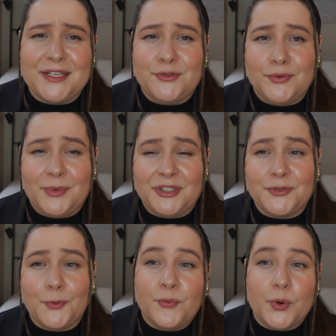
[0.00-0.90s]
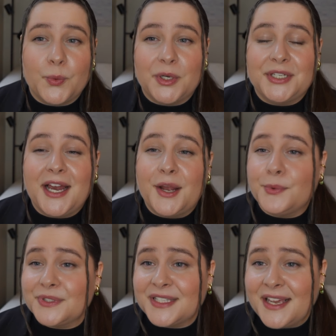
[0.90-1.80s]
too much for what I
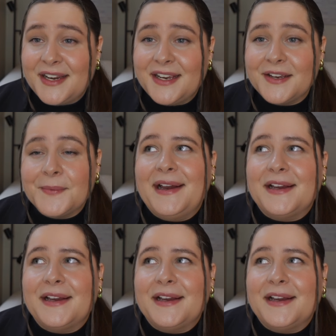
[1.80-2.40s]
was getting.